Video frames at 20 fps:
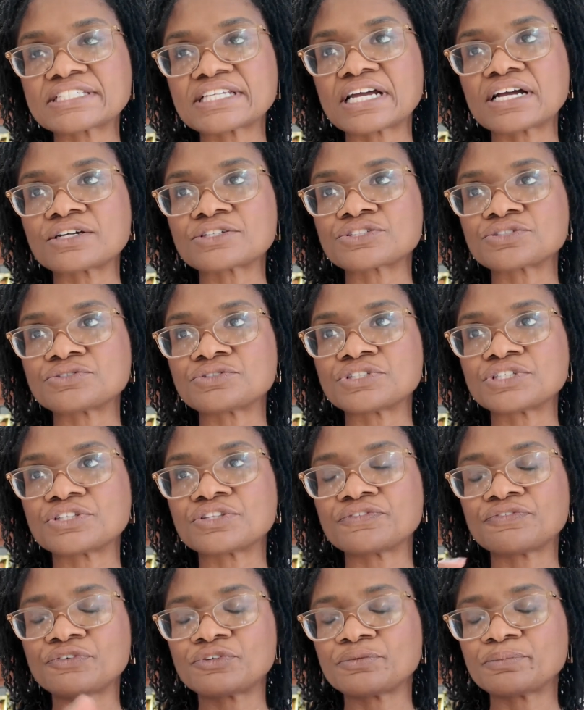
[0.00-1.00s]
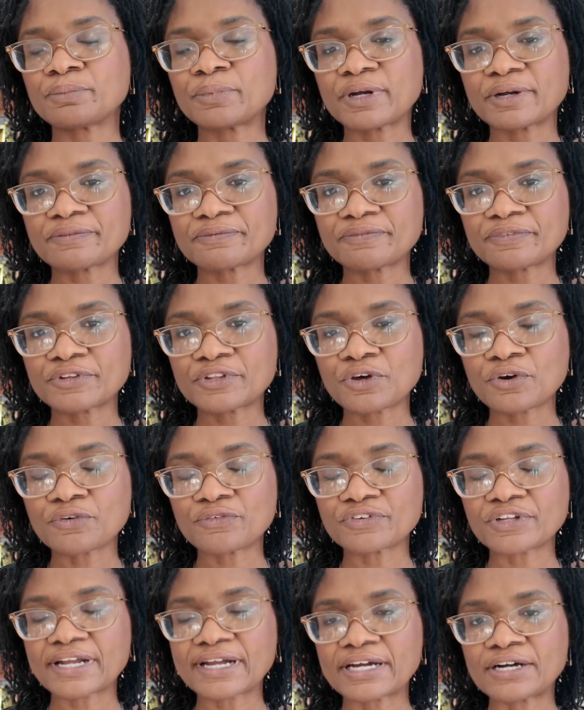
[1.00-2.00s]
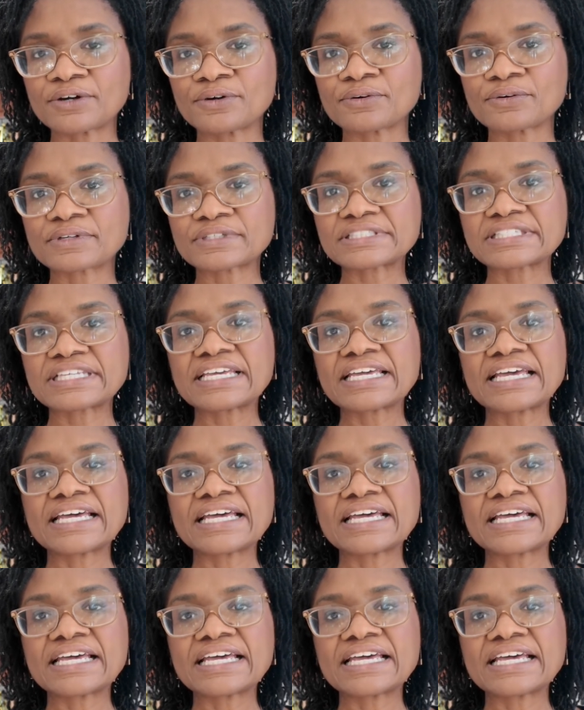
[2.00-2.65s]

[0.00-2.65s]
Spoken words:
I also did the food prep for the overnight oaks.